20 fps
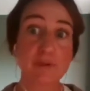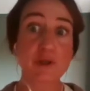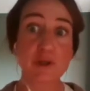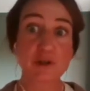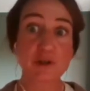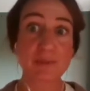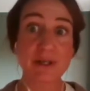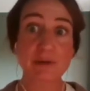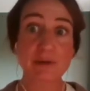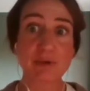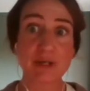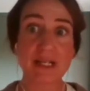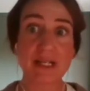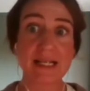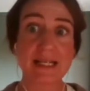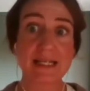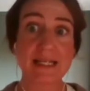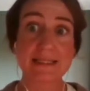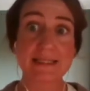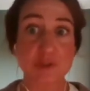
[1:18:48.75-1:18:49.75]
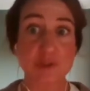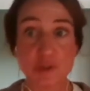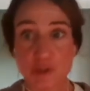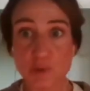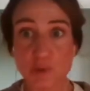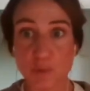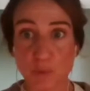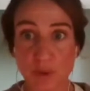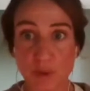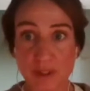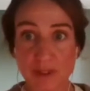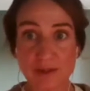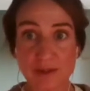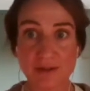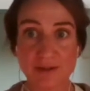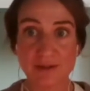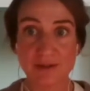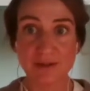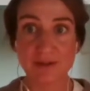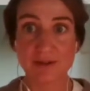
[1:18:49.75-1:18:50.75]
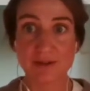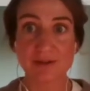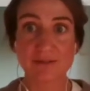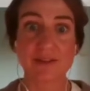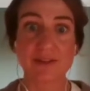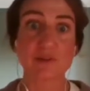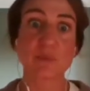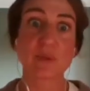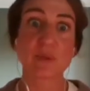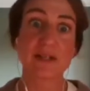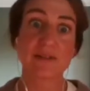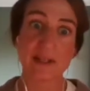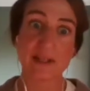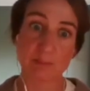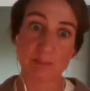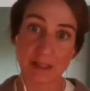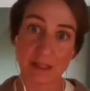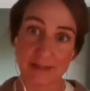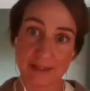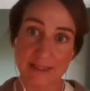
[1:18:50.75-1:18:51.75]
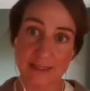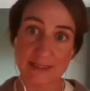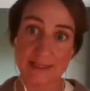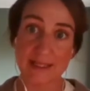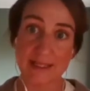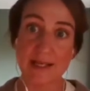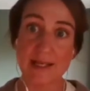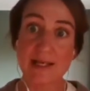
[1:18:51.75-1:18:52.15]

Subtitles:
economy really is a tool that will enable this.